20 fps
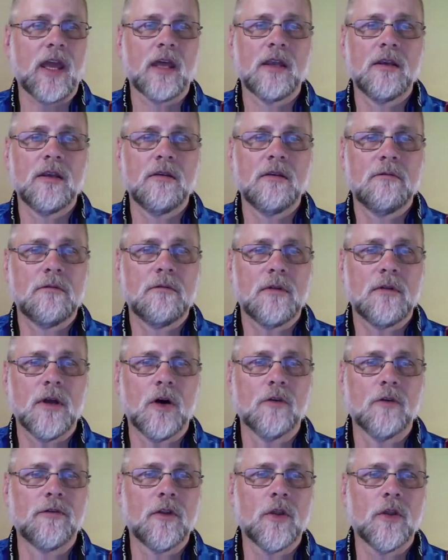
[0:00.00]
scan
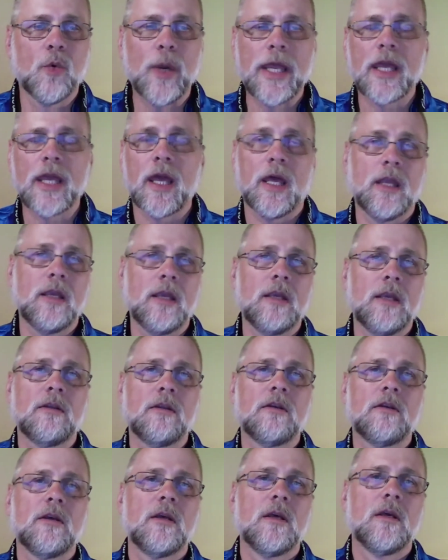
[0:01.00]
over the
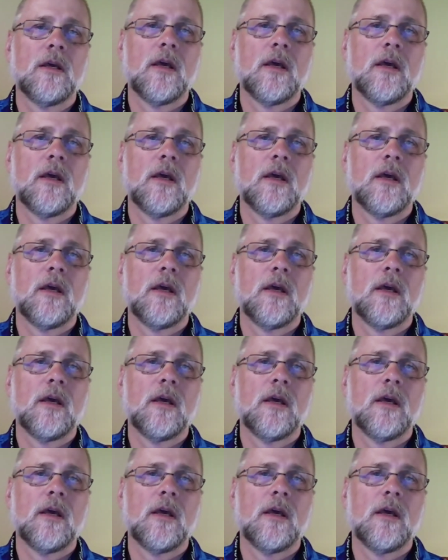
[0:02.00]
weekend